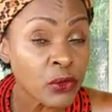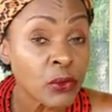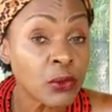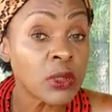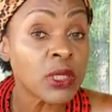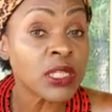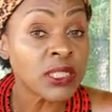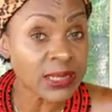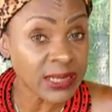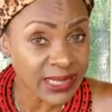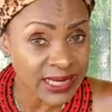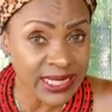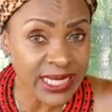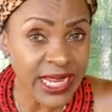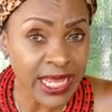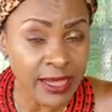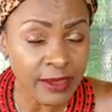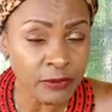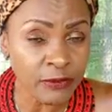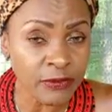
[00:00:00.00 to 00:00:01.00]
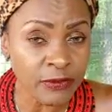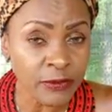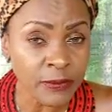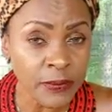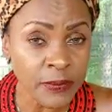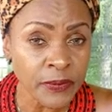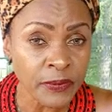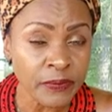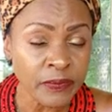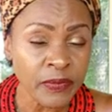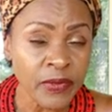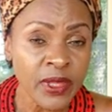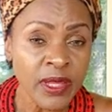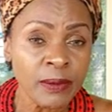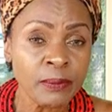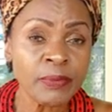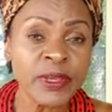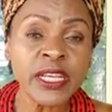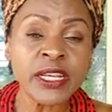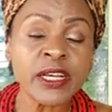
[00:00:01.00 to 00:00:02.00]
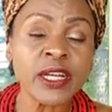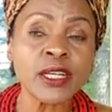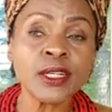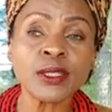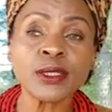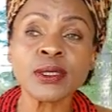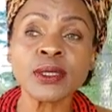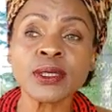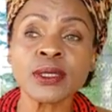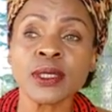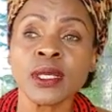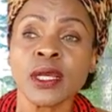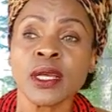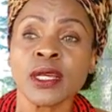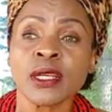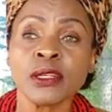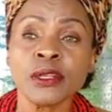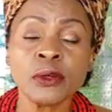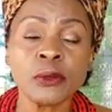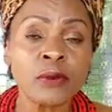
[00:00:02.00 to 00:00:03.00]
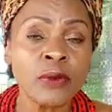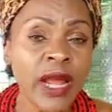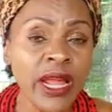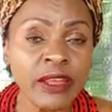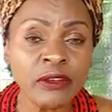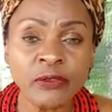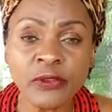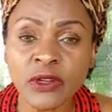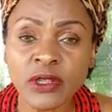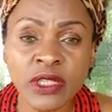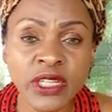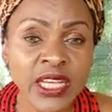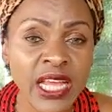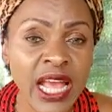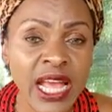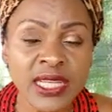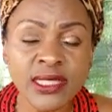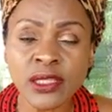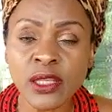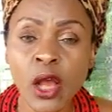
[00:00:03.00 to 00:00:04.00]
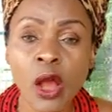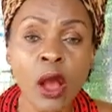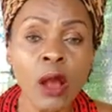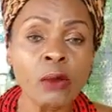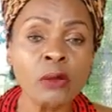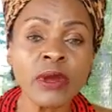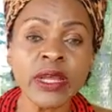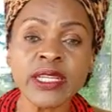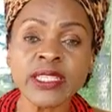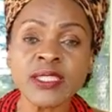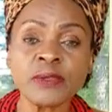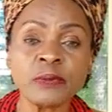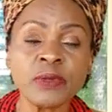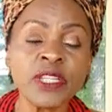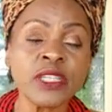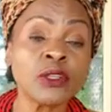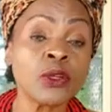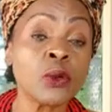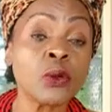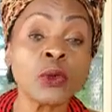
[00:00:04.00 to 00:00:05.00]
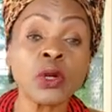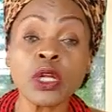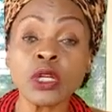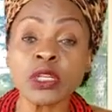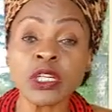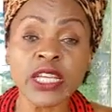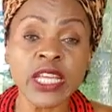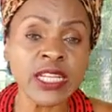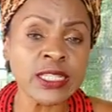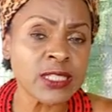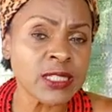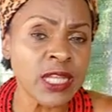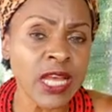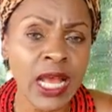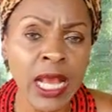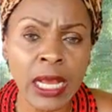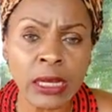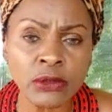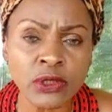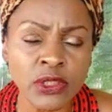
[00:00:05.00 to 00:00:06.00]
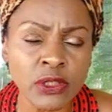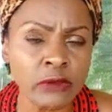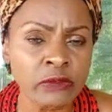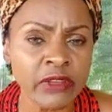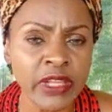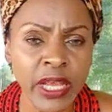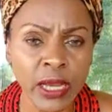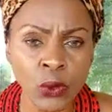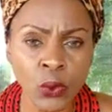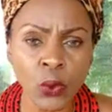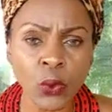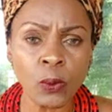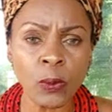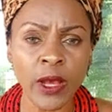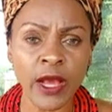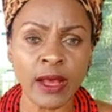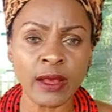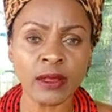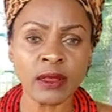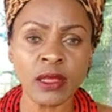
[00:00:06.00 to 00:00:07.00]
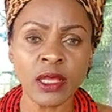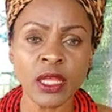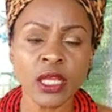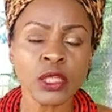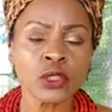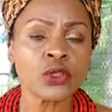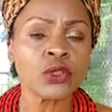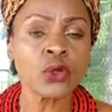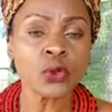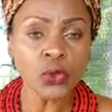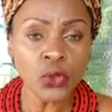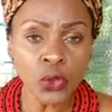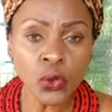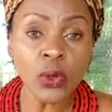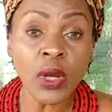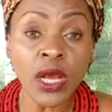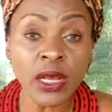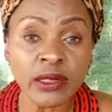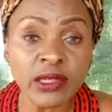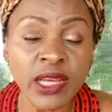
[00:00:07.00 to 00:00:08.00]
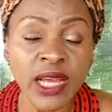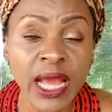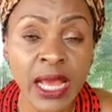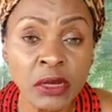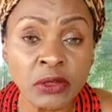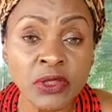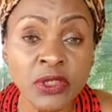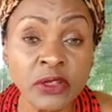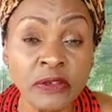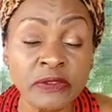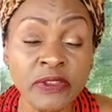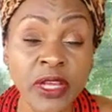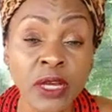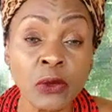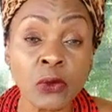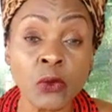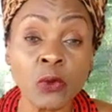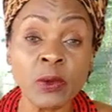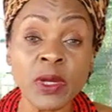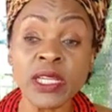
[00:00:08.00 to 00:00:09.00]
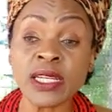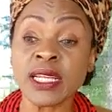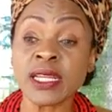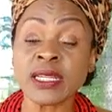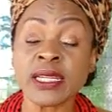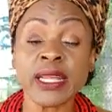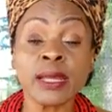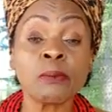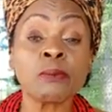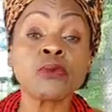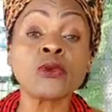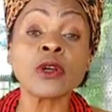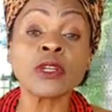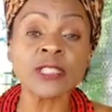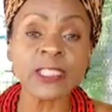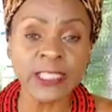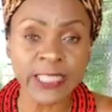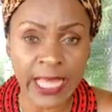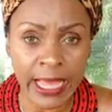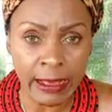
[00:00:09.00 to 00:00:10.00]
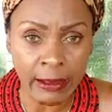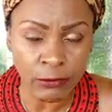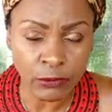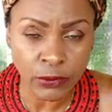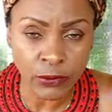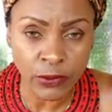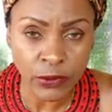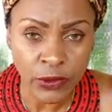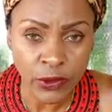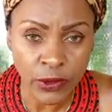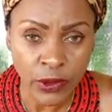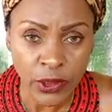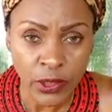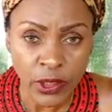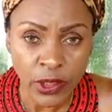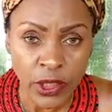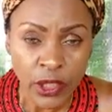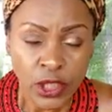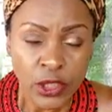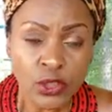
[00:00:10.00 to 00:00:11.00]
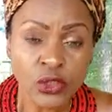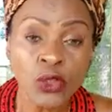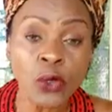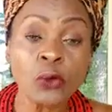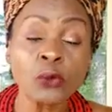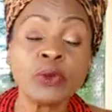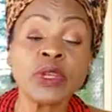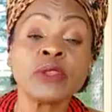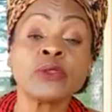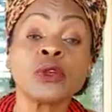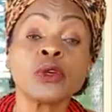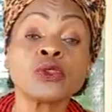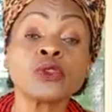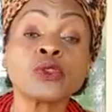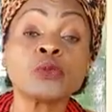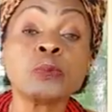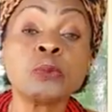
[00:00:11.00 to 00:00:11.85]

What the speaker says: you a slave, because the rivalry has always been the world against the house of Yakuba. So you are the house of Yakuba that they brought down. So with those